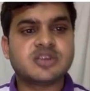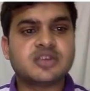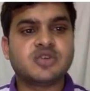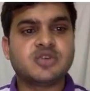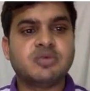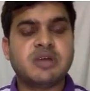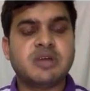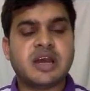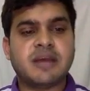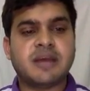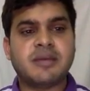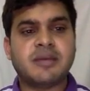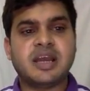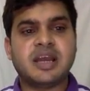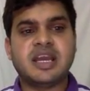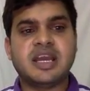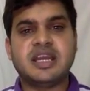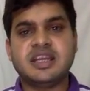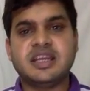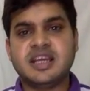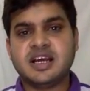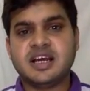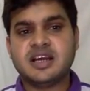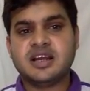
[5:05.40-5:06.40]
should be
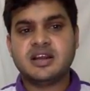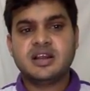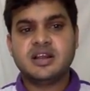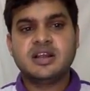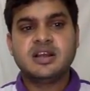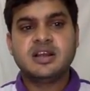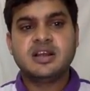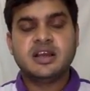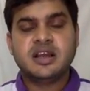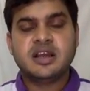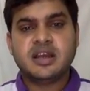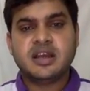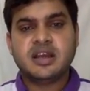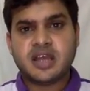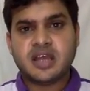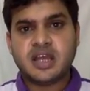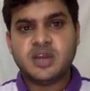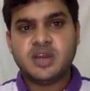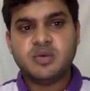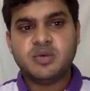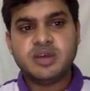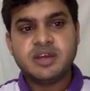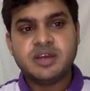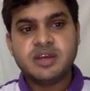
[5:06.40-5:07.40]
minor.
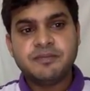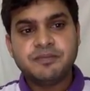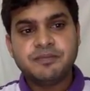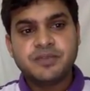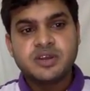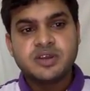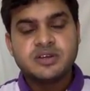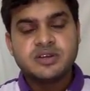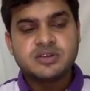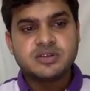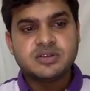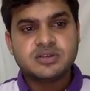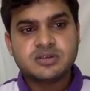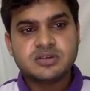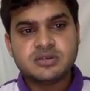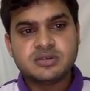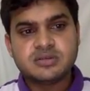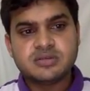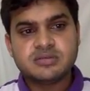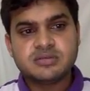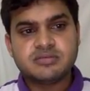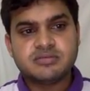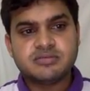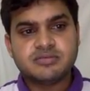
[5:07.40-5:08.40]
Anyway,
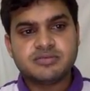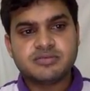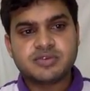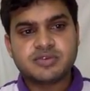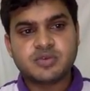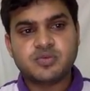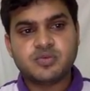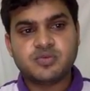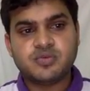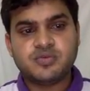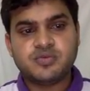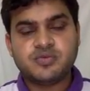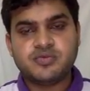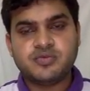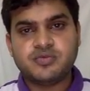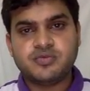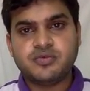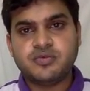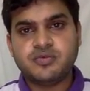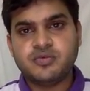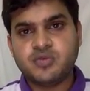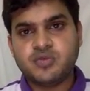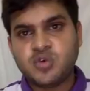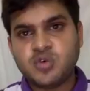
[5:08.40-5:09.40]
so
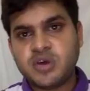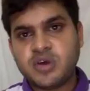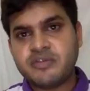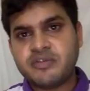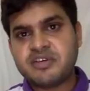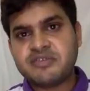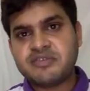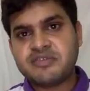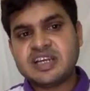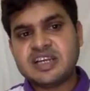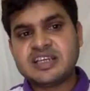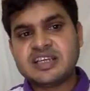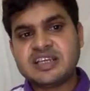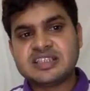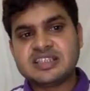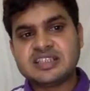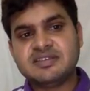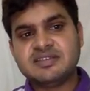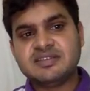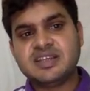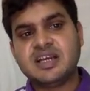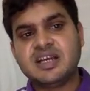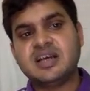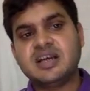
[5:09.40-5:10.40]
whoever will
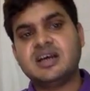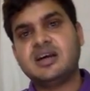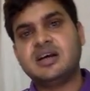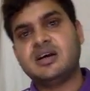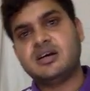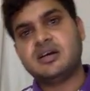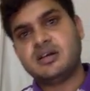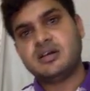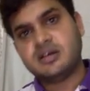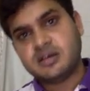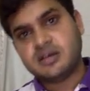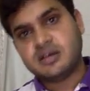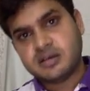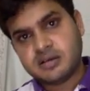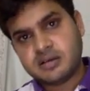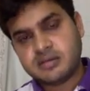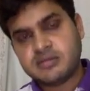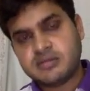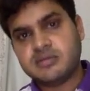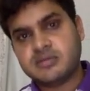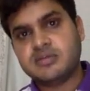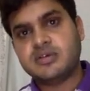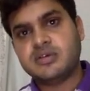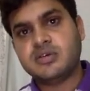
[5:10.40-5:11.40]
receive the
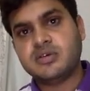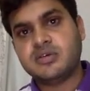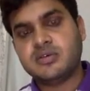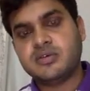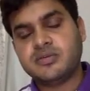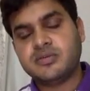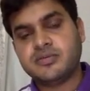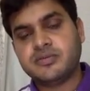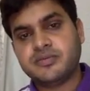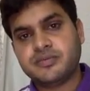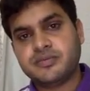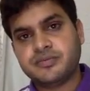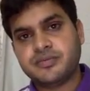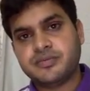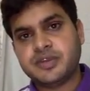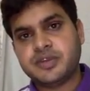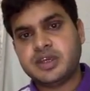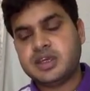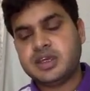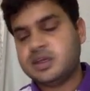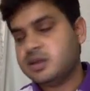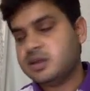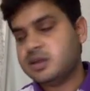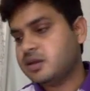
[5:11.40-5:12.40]

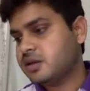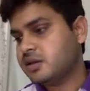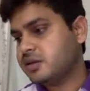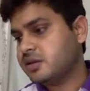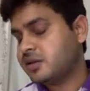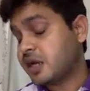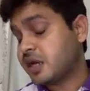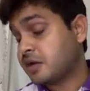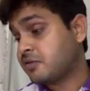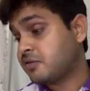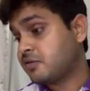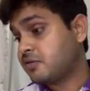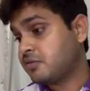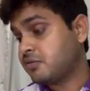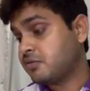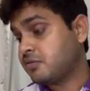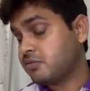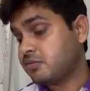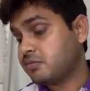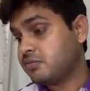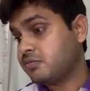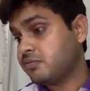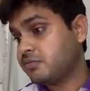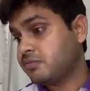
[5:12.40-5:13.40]
the that
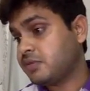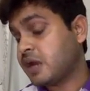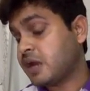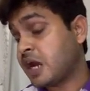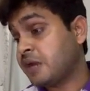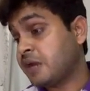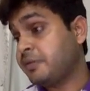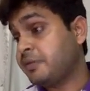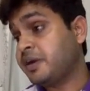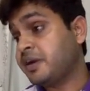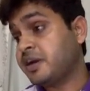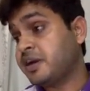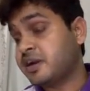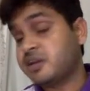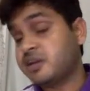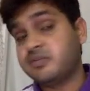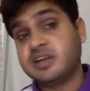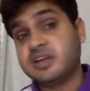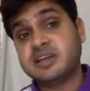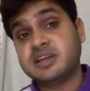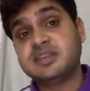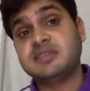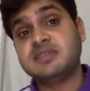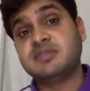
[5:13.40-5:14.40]
the arbitrator
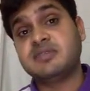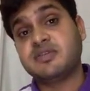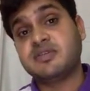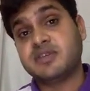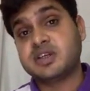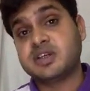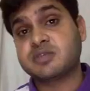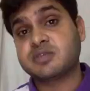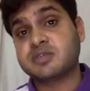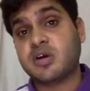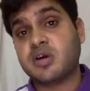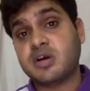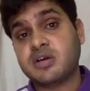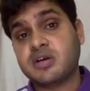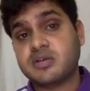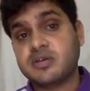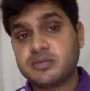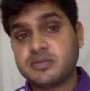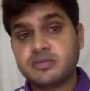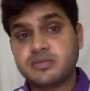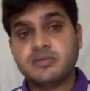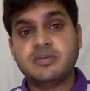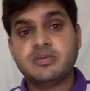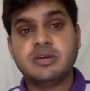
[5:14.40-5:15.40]
will receive the first block
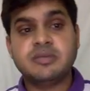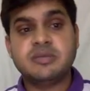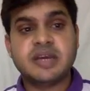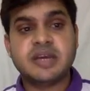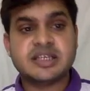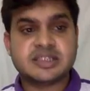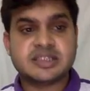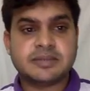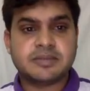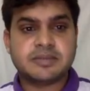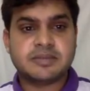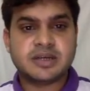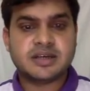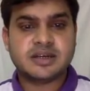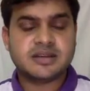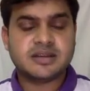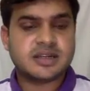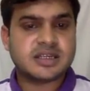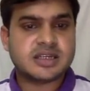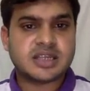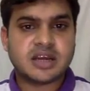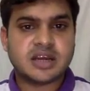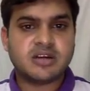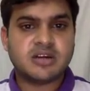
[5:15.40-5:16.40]
will be accepted.
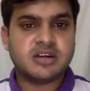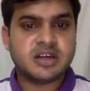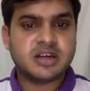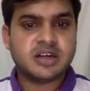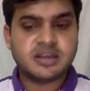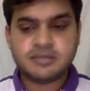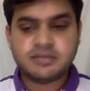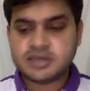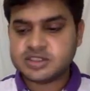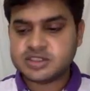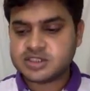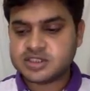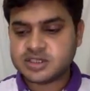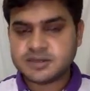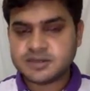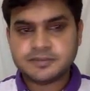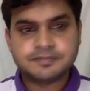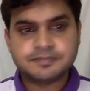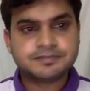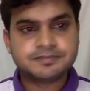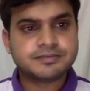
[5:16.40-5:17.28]
That I already mentioned.